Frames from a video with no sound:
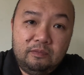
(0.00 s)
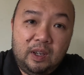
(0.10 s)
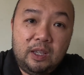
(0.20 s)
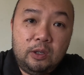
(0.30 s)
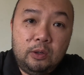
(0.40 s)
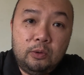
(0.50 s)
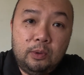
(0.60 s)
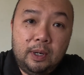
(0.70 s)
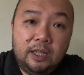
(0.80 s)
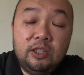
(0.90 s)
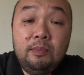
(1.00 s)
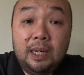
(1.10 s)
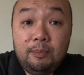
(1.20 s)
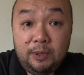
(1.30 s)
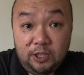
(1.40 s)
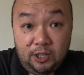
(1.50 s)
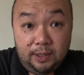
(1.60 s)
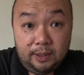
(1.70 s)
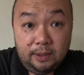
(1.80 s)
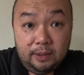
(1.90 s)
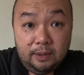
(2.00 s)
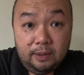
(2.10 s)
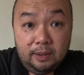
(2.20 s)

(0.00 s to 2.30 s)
when you actually make a purchase,